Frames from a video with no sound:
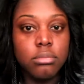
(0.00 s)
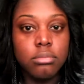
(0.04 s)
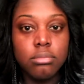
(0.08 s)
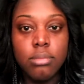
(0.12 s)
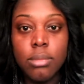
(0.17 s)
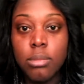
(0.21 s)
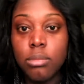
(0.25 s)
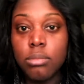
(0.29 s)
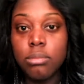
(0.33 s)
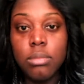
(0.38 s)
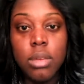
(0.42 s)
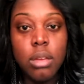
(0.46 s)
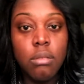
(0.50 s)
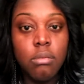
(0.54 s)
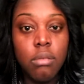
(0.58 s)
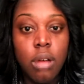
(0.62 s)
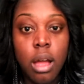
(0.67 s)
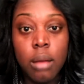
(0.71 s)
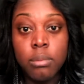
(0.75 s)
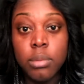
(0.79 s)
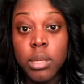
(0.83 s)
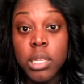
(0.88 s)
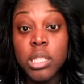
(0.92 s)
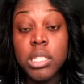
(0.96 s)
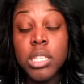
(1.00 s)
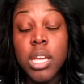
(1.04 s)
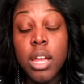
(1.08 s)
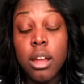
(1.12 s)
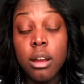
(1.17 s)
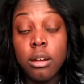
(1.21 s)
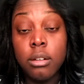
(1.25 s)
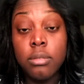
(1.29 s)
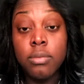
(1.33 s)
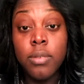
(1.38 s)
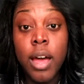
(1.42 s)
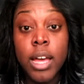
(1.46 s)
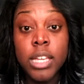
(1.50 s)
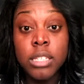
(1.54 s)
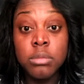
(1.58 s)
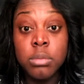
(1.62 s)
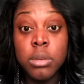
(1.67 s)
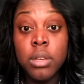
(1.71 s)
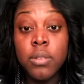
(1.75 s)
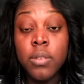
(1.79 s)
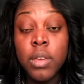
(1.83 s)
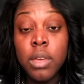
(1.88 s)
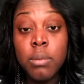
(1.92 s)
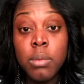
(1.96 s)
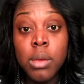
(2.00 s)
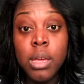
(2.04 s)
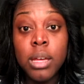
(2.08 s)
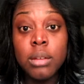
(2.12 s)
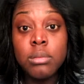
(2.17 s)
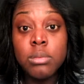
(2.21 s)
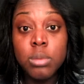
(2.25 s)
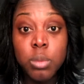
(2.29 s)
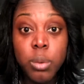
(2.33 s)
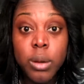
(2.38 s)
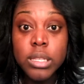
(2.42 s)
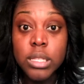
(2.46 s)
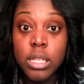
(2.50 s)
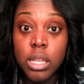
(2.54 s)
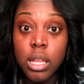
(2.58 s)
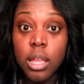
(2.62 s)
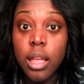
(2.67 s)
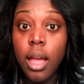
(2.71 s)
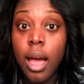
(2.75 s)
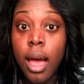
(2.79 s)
Mitt Romney terrifies me. If he becomes president,